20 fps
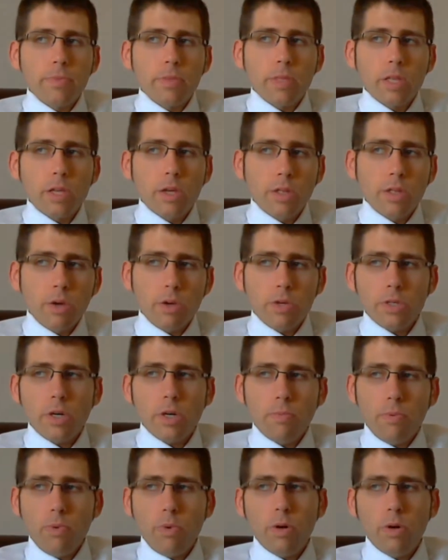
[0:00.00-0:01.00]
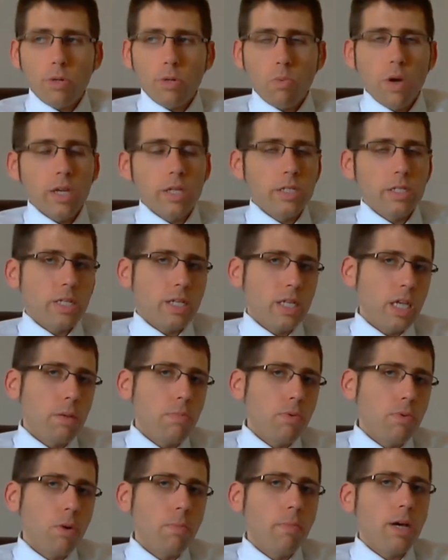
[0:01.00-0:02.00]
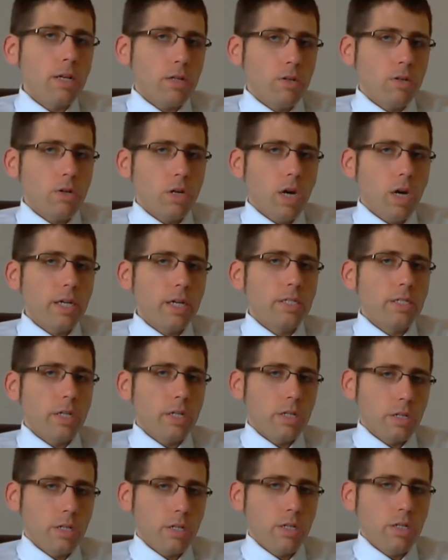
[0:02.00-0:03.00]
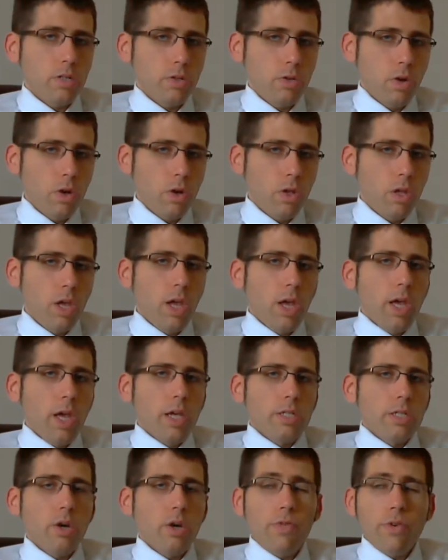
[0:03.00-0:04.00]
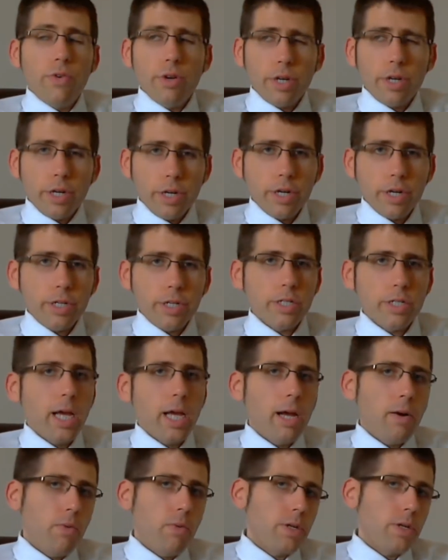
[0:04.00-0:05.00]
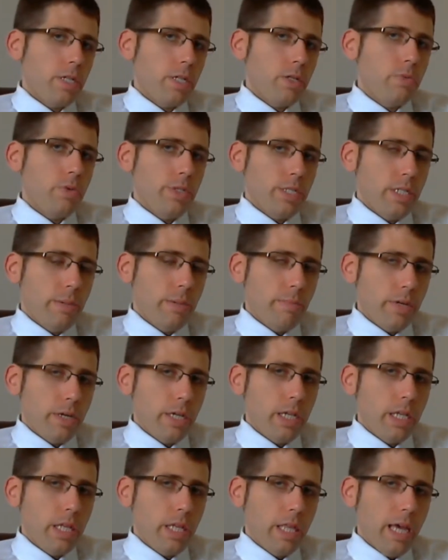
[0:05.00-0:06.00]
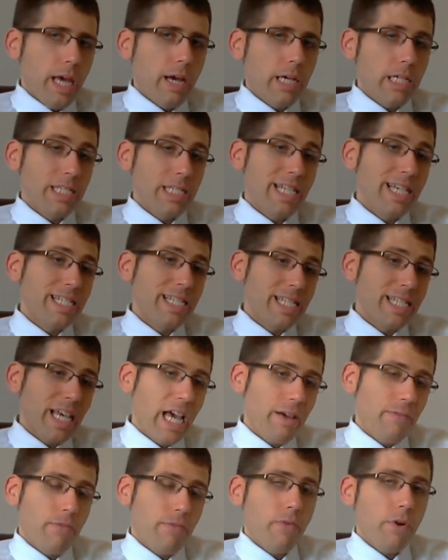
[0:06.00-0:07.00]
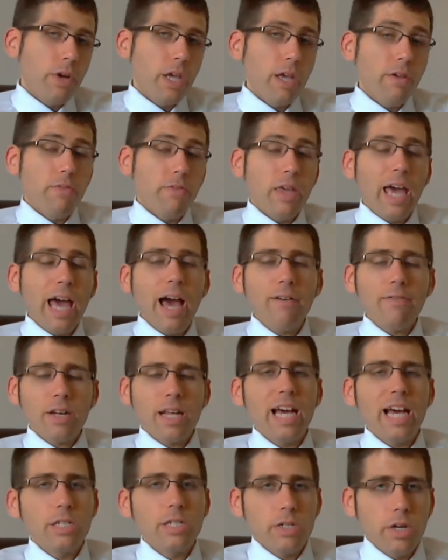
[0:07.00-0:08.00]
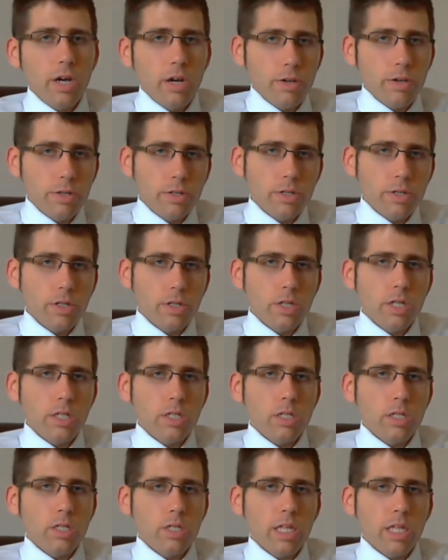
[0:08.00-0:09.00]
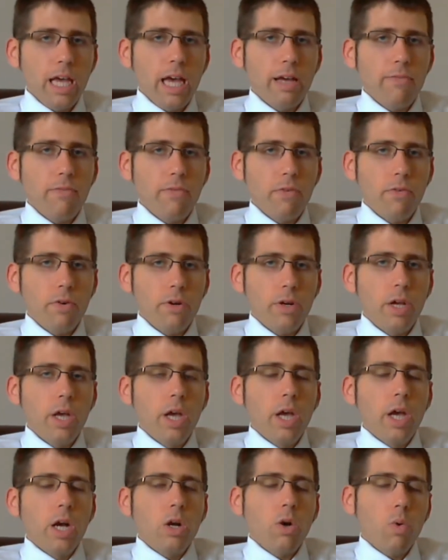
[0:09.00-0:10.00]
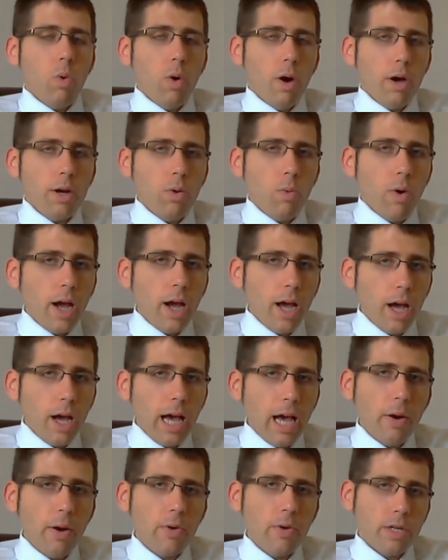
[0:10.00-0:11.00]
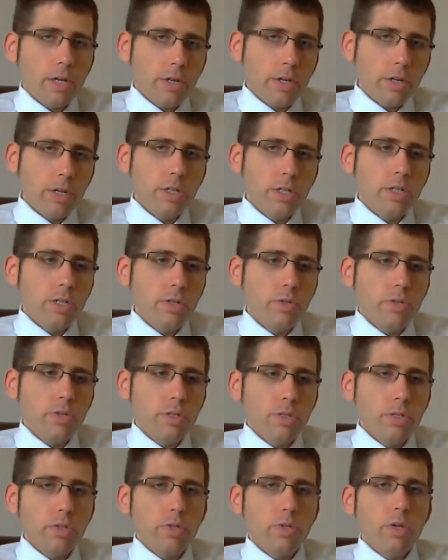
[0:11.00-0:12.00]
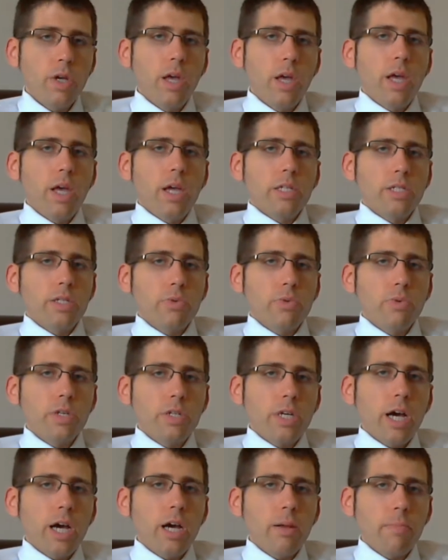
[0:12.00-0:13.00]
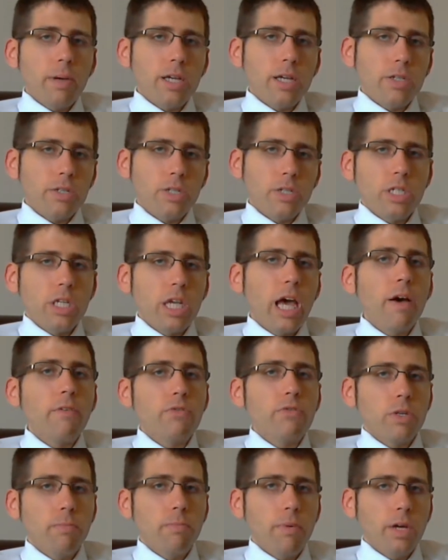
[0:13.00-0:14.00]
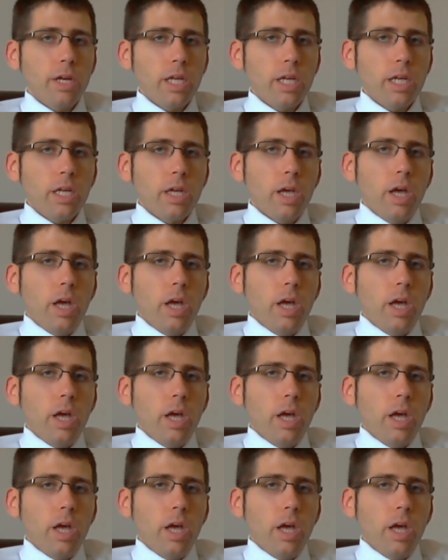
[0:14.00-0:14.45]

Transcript: Those are important ways to keep your medical costs under control. So if you're currently not working with somebody that does that for you, if you haven't had your health insurance looked at for quite a while, I would encourage you to reach out and make sure that you have somebody